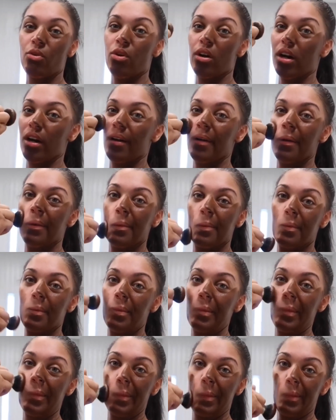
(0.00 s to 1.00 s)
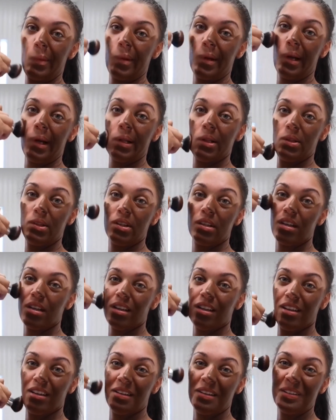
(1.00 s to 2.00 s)
But like I said, it doesn't make
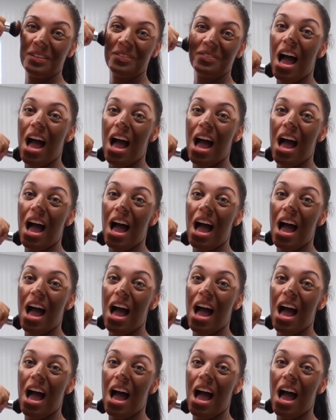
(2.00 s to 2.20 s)
it right.